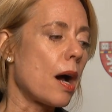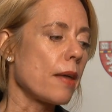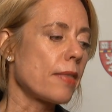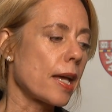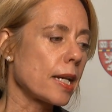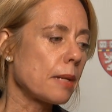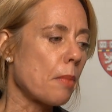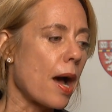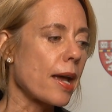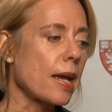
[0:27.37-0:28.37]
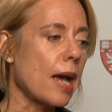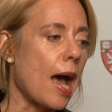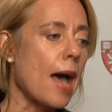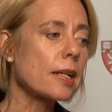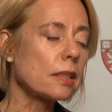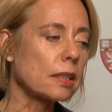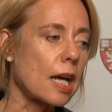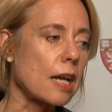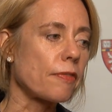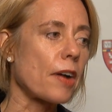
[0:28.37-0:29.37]
Then in my adult
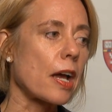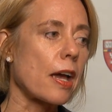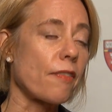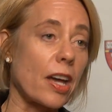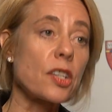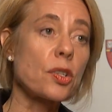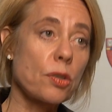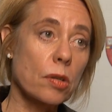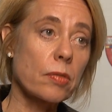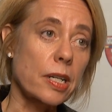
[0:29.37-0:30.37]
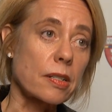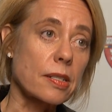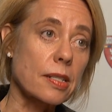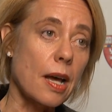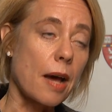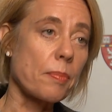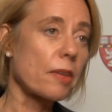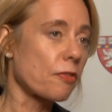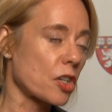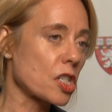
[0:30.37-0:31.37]
life, I have had two careers.
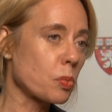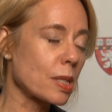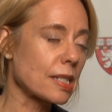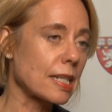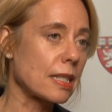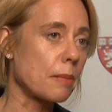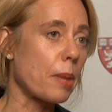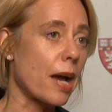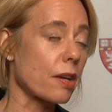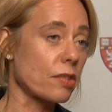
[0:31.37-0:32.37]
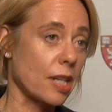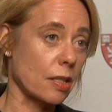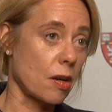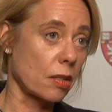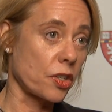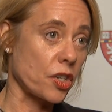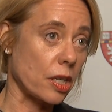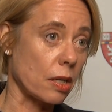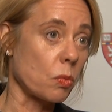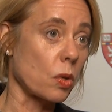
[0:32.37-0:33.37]
The first was in the
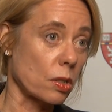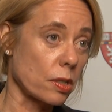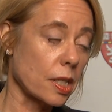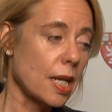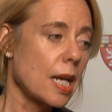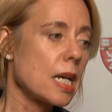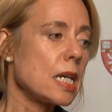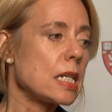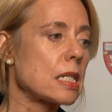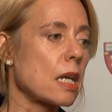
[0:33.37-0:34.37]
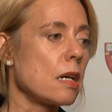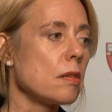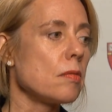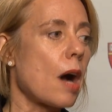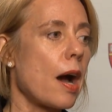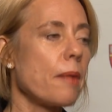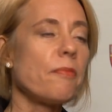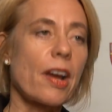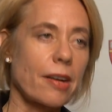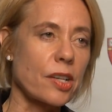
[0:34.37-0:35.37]
biotechnology world. So I am
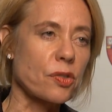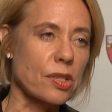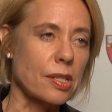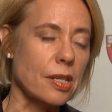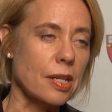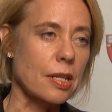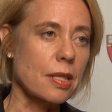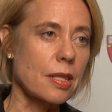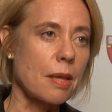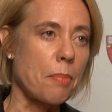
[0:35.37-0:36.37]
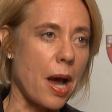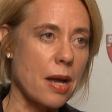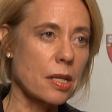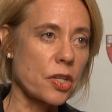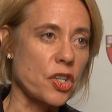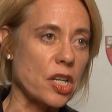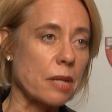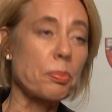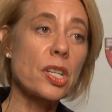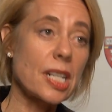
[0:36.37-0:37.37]
very interested in the biology
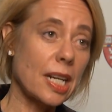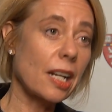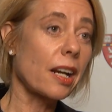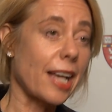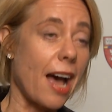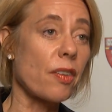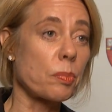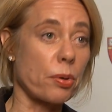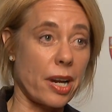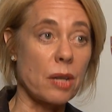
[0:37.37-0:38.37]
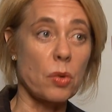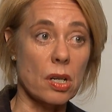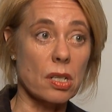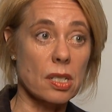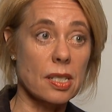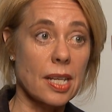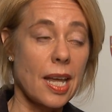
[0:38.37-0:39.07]
and particularly how the brain works.